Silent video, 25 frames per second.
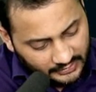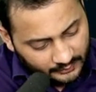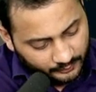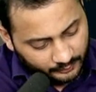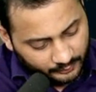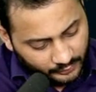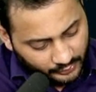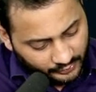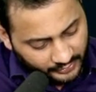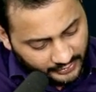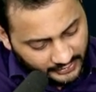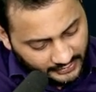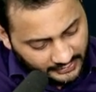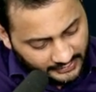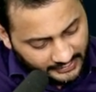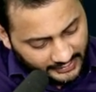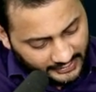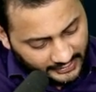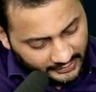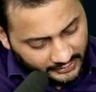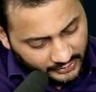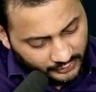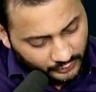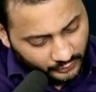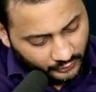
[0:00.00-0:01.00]
employed.
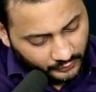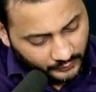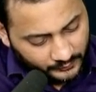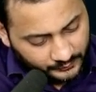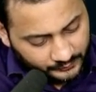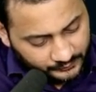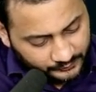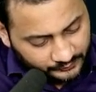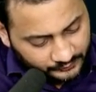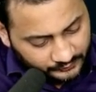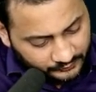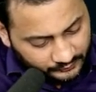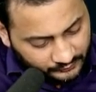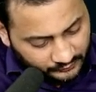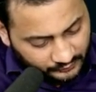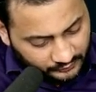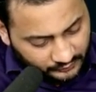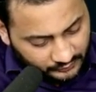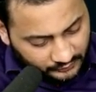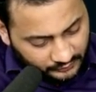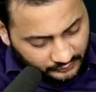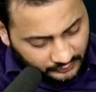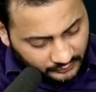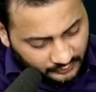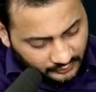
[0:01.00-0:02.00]
Can you
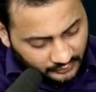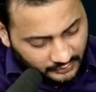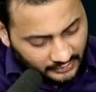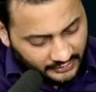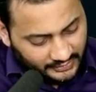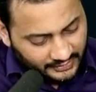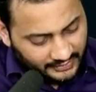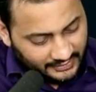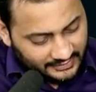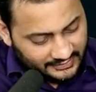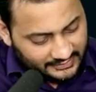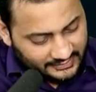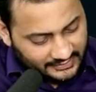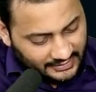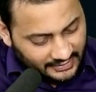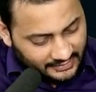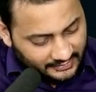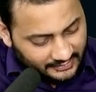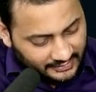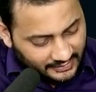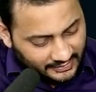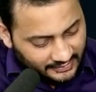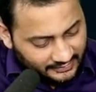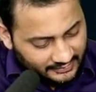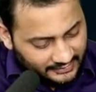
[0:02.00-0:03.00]

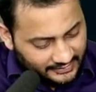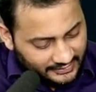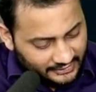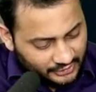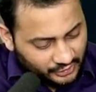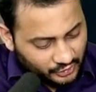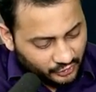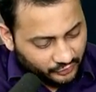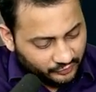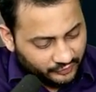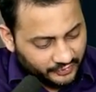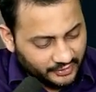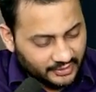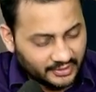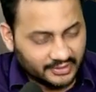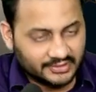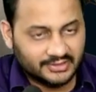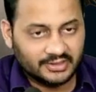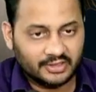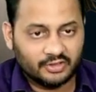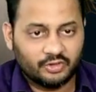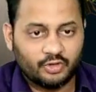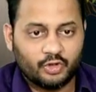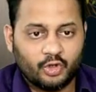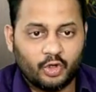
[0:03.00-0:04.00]
understand that these two figures
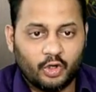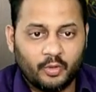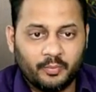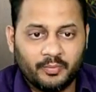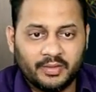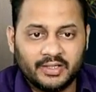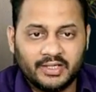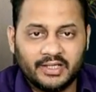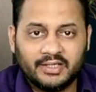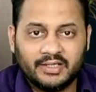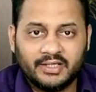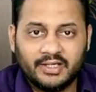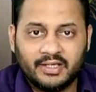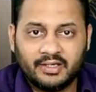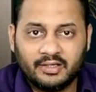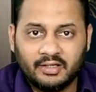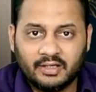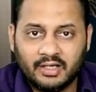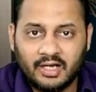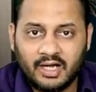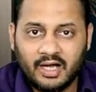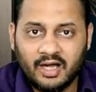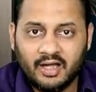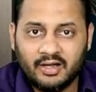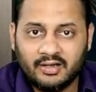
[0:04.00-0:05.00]
are common and
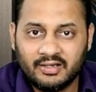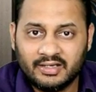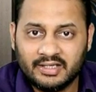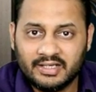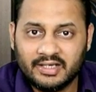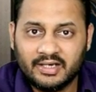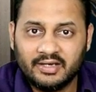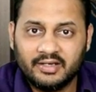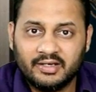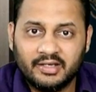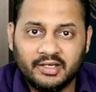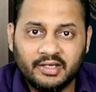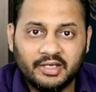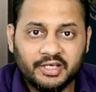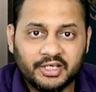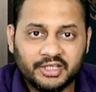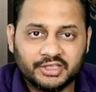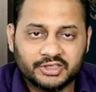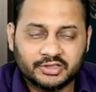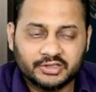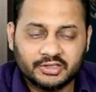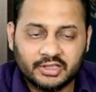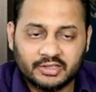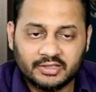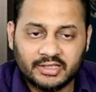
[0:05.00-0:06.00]
are negating each
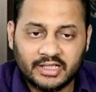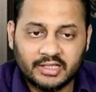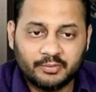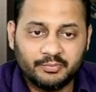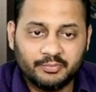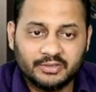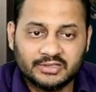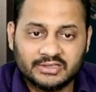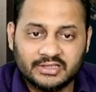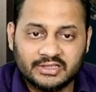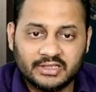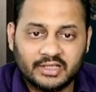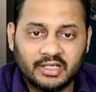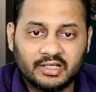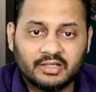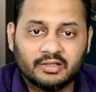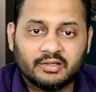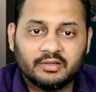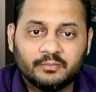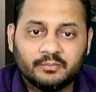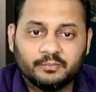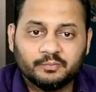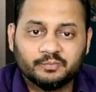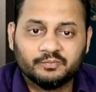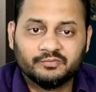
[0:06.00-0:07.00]
other? That means they are
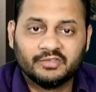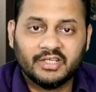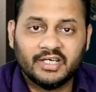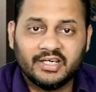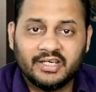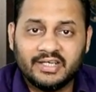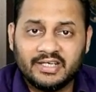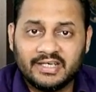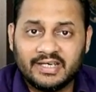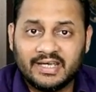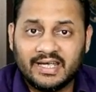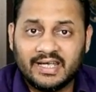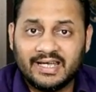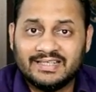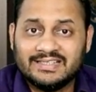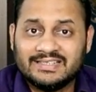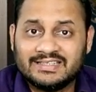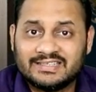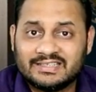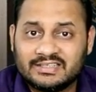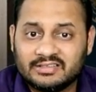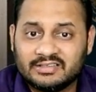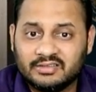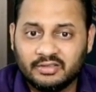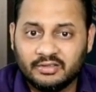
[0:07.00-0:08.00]
getting
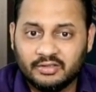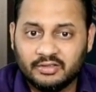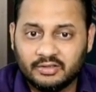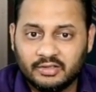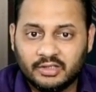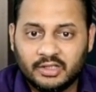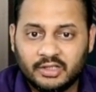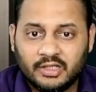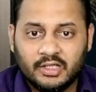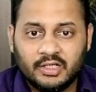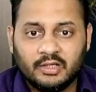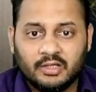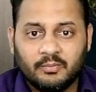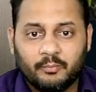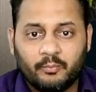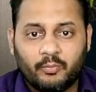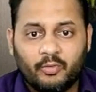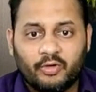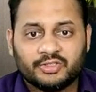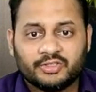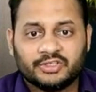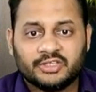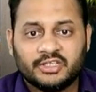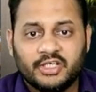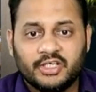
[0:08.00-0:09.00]
cancelled.
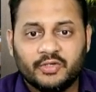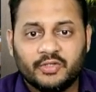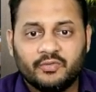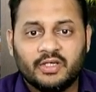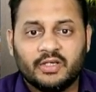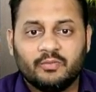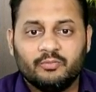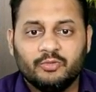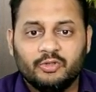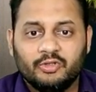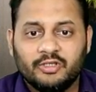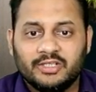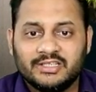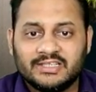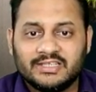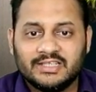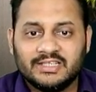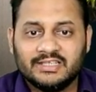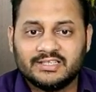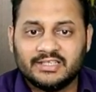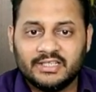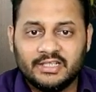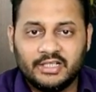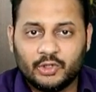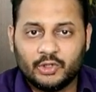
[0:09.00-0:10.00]
Positive
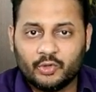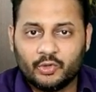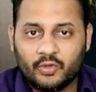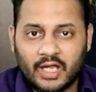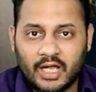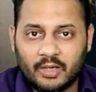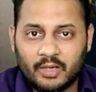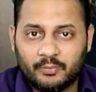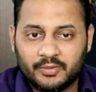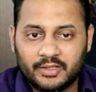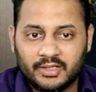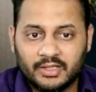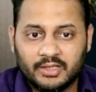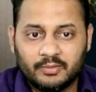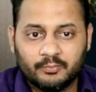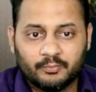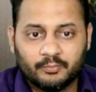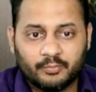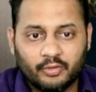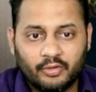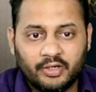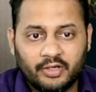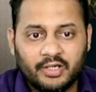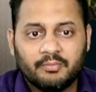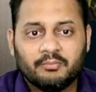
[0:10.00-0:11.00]
WACC into capital
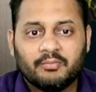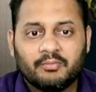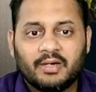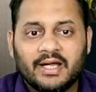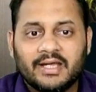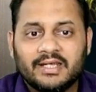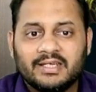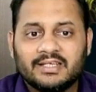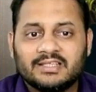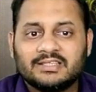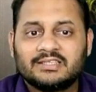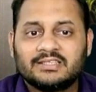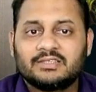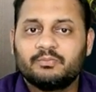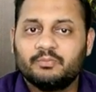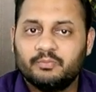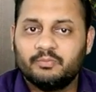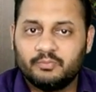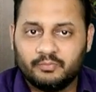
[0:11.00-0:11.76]
employed minus